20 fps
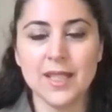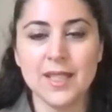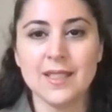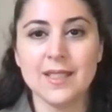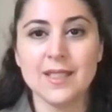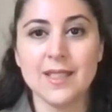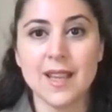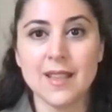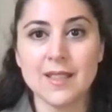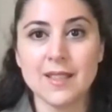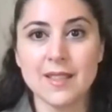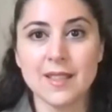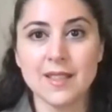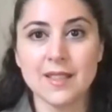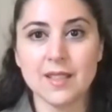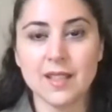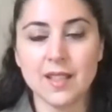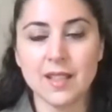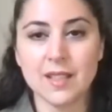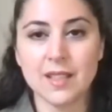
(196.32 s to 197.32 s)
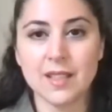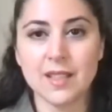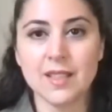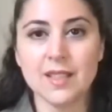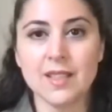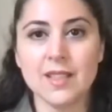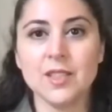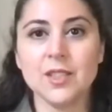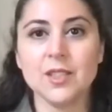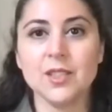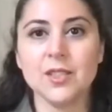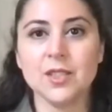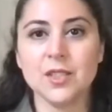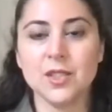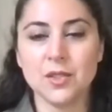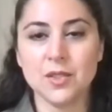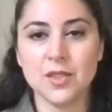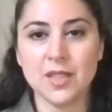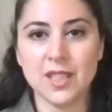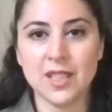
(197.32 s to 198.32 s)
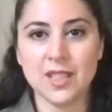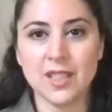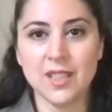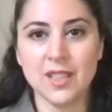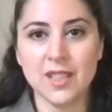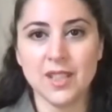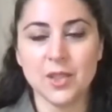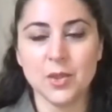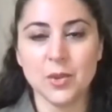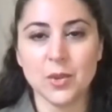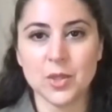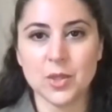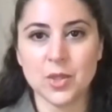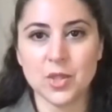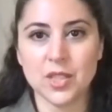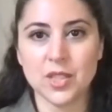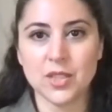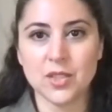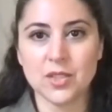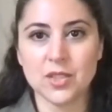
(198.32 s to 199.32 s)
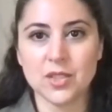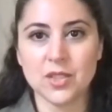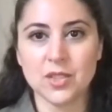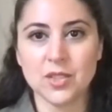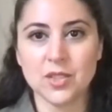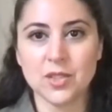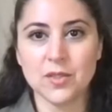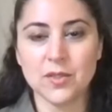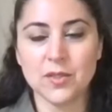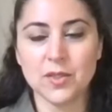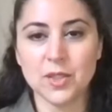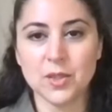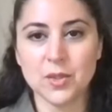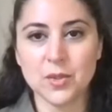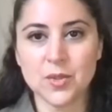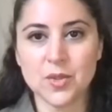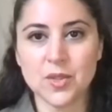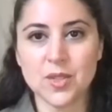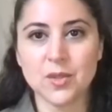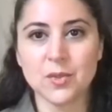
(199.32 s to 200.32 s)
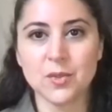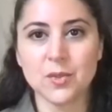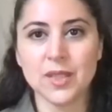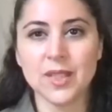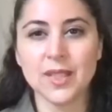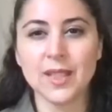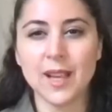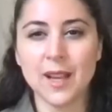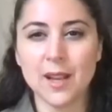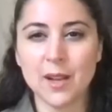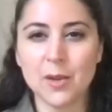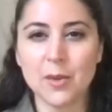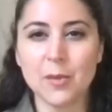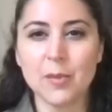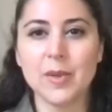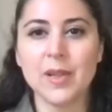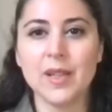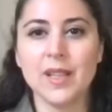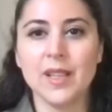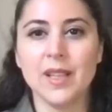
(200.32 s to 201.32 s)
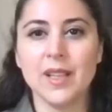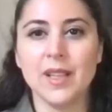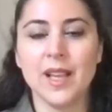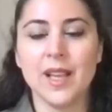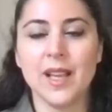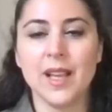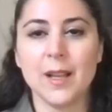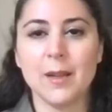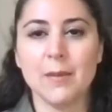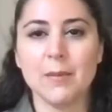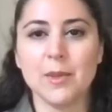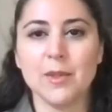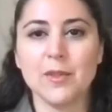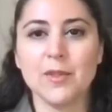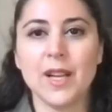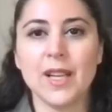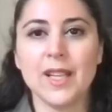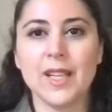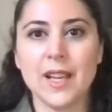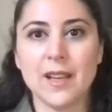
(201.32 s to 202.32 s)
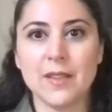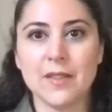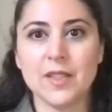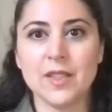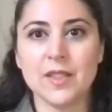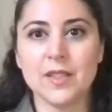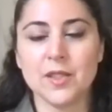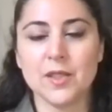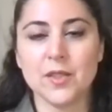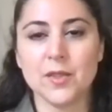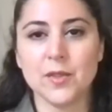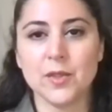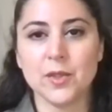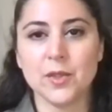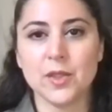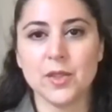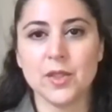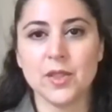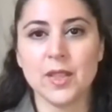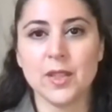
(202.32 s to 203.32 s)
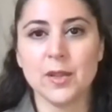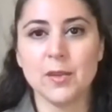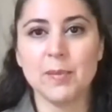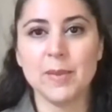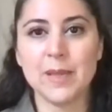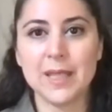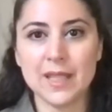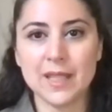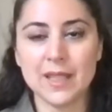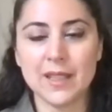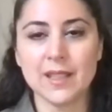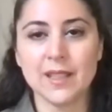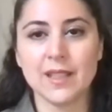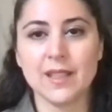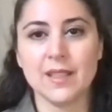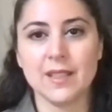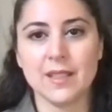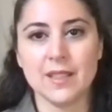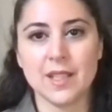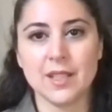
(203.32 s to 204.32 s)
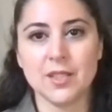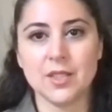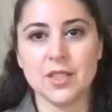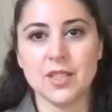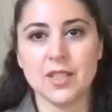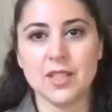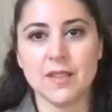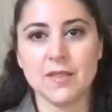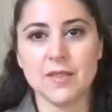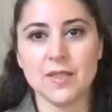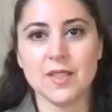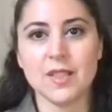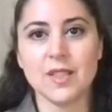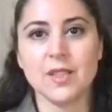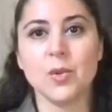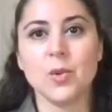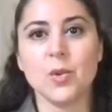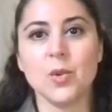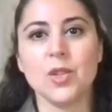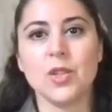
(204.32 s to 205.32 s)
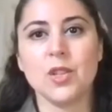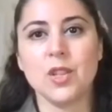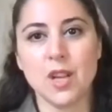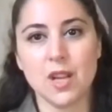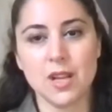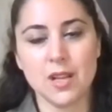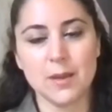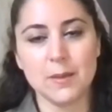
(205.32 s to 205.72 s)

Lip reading: testing done in addition to the questionnaires and interviews can really help provide evidence for there being an attention deficit or not.